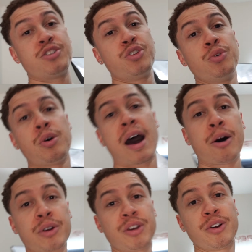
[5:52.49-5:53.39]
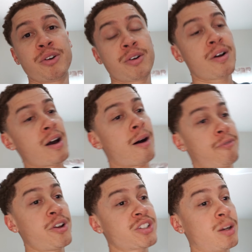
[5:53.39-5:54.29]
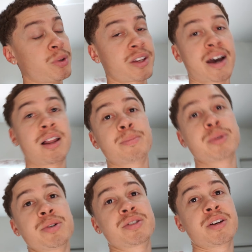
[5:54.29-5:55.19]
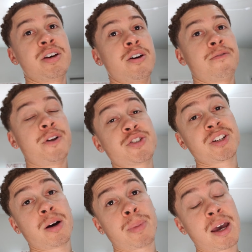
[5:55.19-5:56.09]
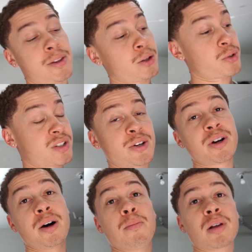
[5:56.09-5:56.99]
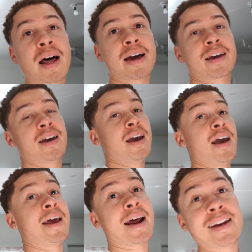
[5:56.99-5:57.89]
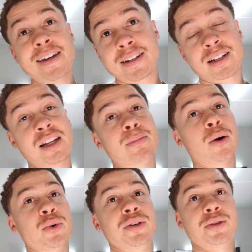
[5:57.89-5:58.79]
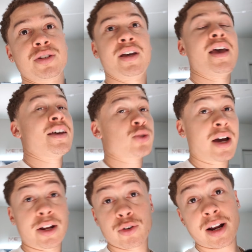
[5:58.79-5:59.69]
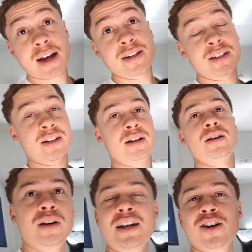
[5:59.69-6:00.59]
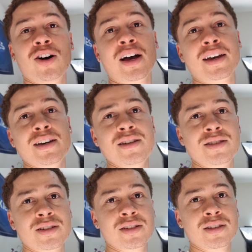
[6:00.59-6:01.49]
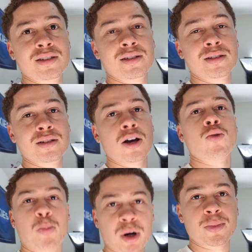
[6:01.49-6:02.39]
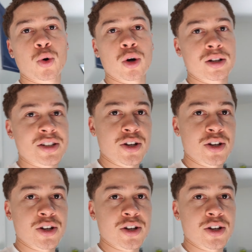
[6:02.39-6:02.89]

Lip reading: 2 out here. I'm finishing up on the calipers, finishing up painting the little center hub black, and I need to clean my wheels. So I had a great idea. And y'all got kids? Well, put them to work, let's